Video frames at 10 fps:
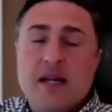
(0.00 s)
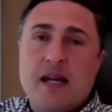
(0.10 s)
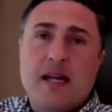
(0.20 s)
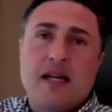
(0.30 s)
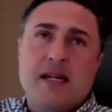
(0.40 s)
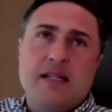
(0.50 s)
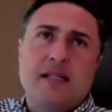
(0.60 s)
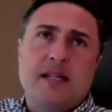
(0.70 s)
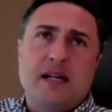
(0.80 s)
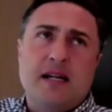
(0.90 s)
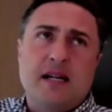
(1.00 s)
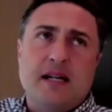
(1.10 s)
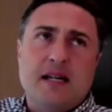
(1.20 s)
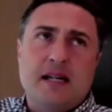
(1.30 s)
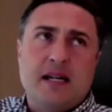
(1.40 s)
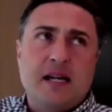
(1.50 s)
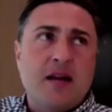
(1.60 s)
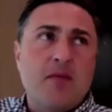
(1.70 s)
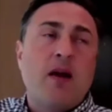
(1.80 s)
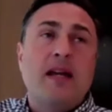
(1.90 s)
and I
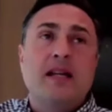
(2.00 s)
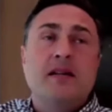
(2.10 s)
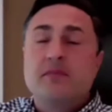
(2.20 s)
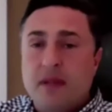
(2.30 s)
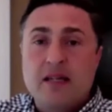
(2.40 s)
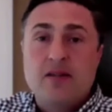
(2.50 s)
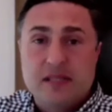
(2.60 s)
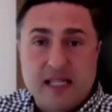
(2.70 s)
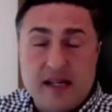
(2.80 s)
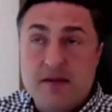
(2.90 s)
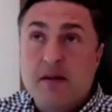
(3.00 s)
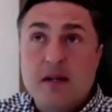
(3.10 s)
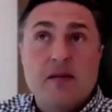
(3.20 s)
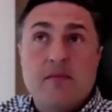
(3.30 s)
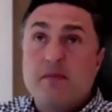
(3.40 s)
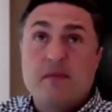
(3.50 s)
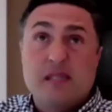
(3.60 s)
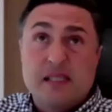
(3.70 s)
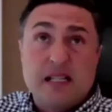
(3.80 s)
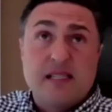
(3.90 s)
waited, like you said,
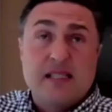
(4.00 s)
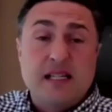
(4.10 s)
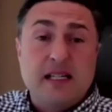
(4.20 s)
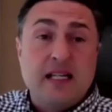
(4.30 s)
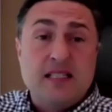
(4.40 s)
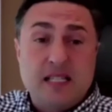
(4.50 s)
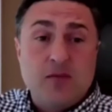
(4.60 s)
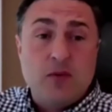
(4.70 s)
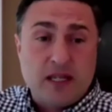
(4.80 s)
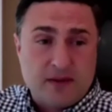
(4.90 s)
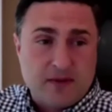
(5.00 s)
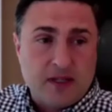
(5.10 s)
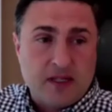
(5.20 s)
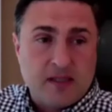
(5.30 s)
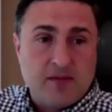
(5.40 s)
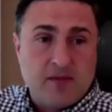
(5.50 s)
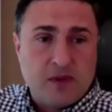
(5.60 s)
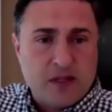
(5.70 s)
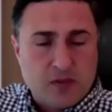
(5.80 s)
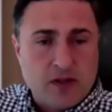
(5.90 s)
16, 18 weeks for
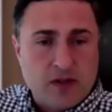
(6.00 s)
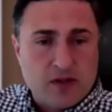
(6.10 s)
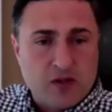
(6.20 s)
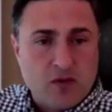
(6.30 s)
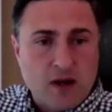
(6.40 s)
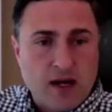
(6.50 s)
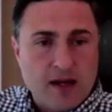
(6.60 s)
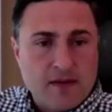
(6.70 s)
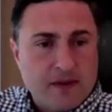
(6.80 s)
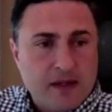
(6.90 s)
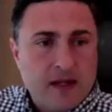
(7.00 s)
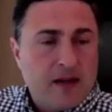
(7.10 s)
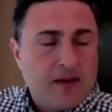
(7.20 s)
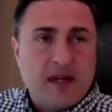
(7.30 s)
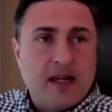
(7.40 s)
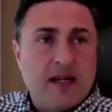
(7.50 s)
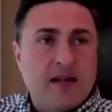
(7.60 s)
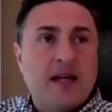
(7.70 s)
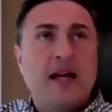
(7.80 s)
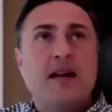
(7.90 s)
these windows to arrive. And
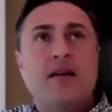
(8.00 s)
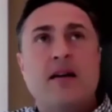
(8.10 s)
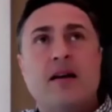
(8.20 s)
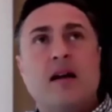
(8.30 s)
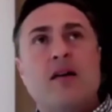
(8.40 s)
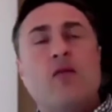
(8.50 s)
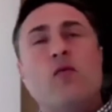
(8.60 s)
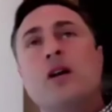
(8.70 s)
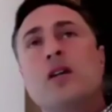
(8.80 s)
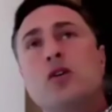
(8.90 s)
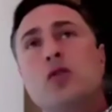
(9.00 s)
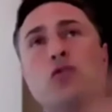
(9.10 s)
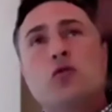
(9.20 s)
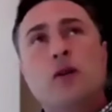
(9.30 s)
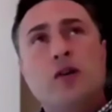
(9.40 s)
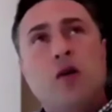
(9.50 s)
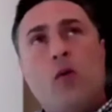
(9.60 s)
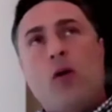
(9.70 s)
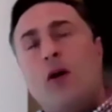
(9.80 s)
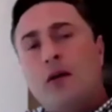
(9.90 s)
I had a huge window
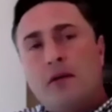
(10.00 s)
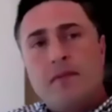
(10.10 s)
wall